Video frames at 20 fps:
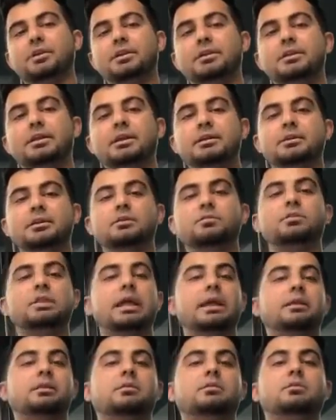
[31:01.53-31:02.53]
conducted,
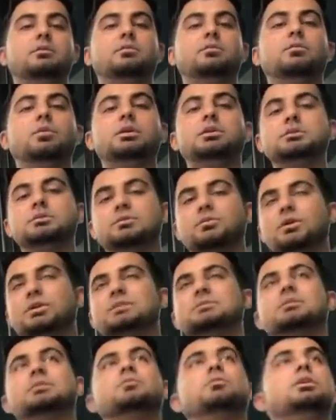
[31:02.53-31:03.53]
like what
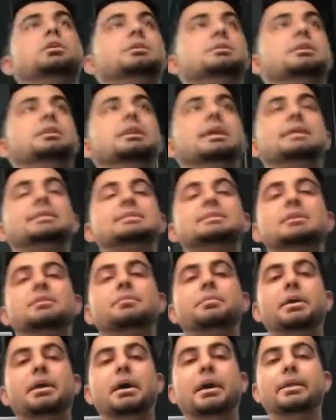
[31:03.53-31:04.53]
are the lesson
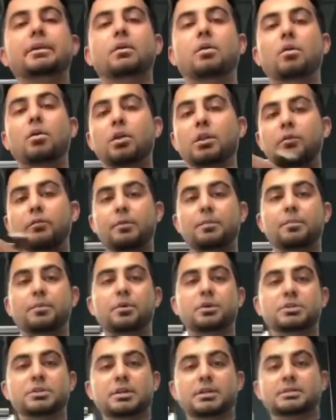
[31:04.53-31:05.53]
behind all our
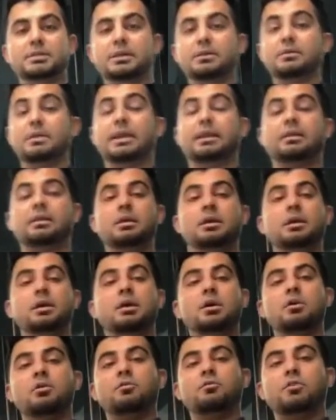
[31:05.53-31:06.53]
projects, like
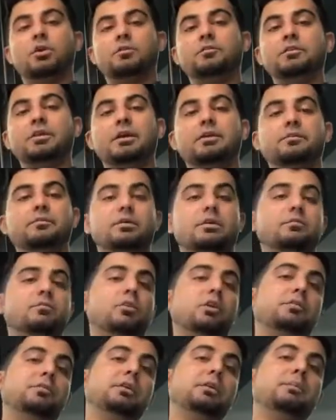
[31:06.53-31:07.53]
what
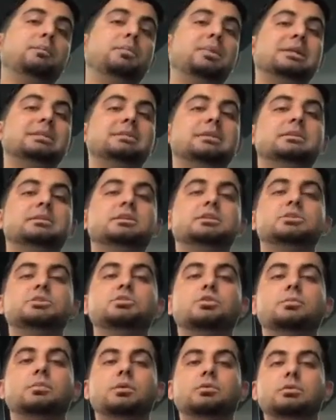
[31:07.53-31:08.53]
we presented
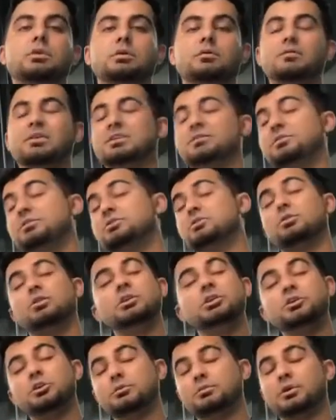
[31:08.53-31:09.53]
you about, what we
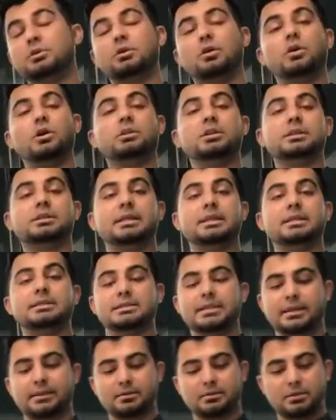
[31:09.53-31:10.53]
told you about all the things,
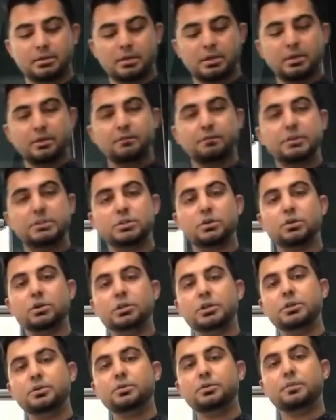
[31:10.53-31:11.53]
like we
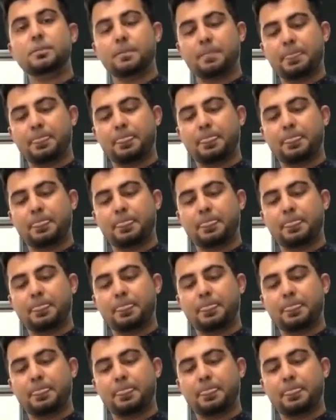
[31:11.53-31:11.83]
told you,